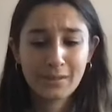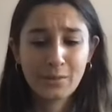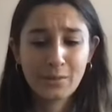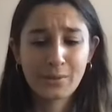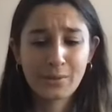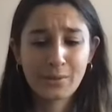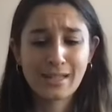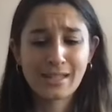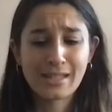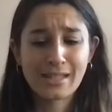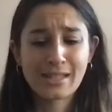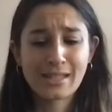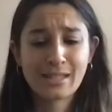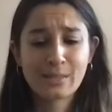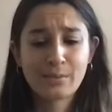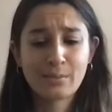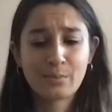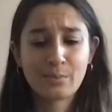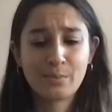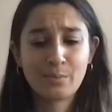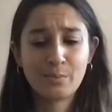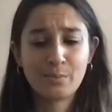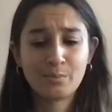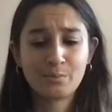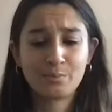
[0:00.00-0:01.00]
was
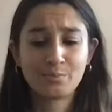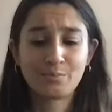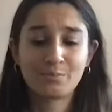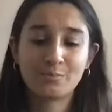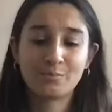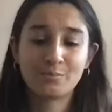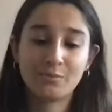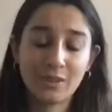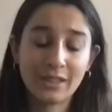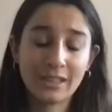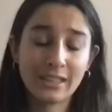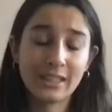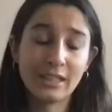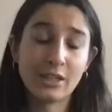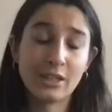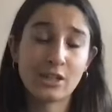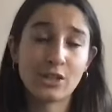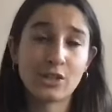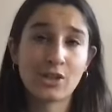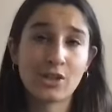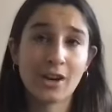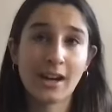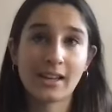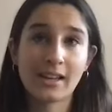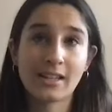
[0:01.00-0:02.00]
really
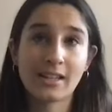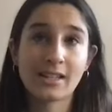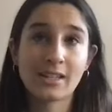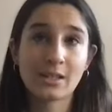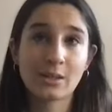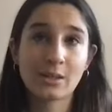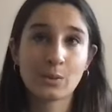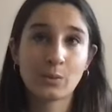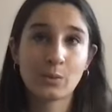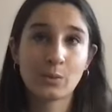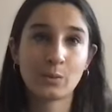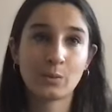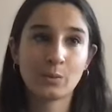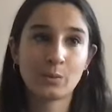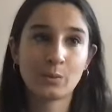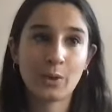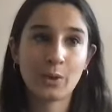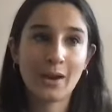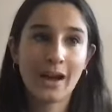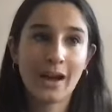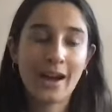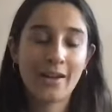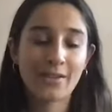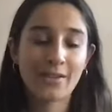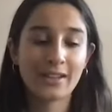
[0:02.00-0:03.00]
distressed, we
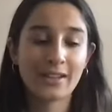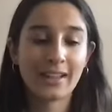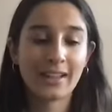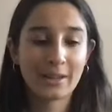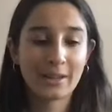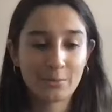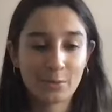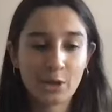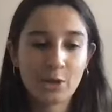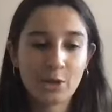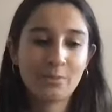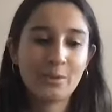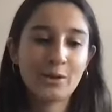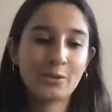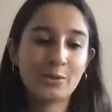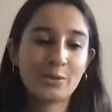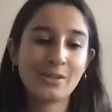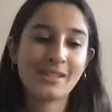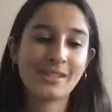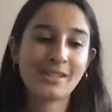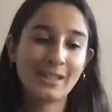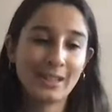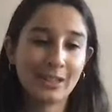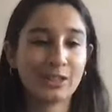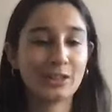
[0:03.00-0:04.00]
were having like a moment, we're
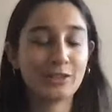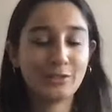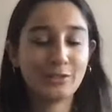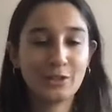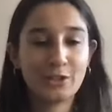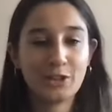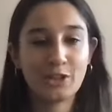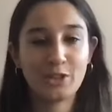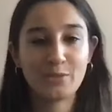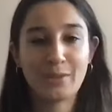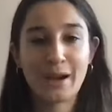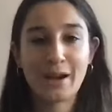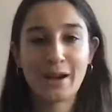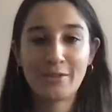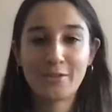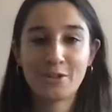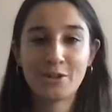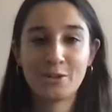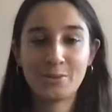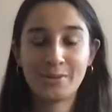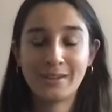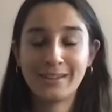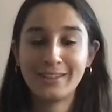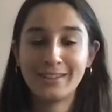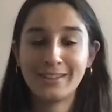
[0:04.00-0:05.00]
sitting on the floor of my
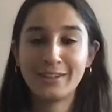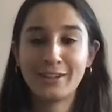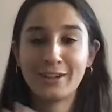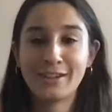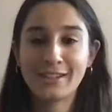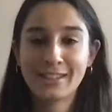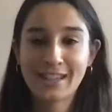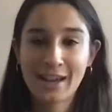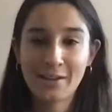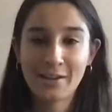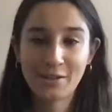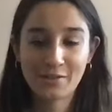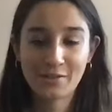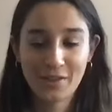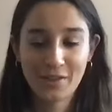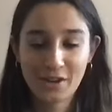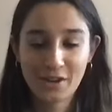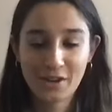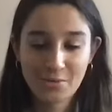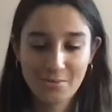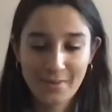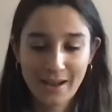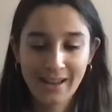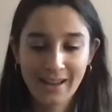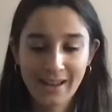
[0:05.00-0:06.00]
room, and lockdown was very
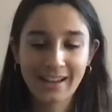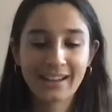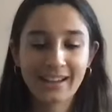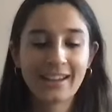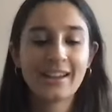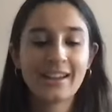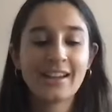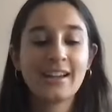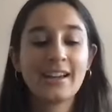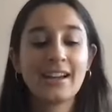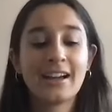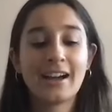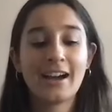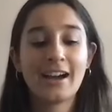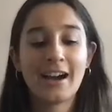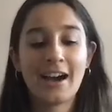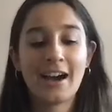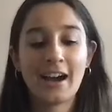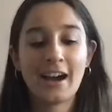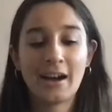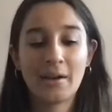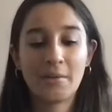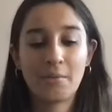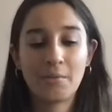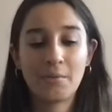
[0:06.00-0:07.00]
dramatic,
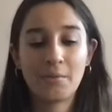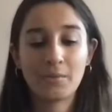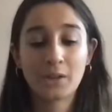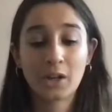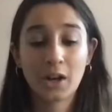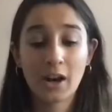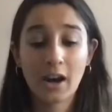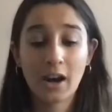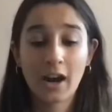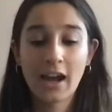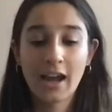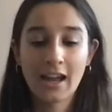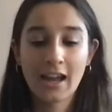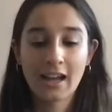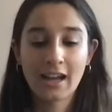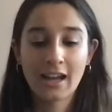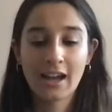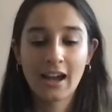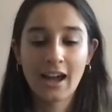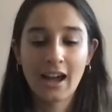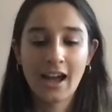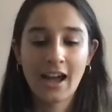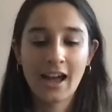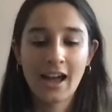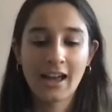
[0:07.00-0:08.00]
crying.
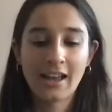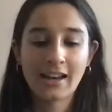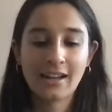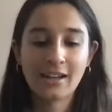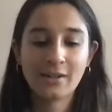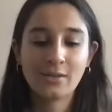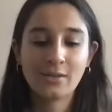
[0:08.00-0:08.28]
And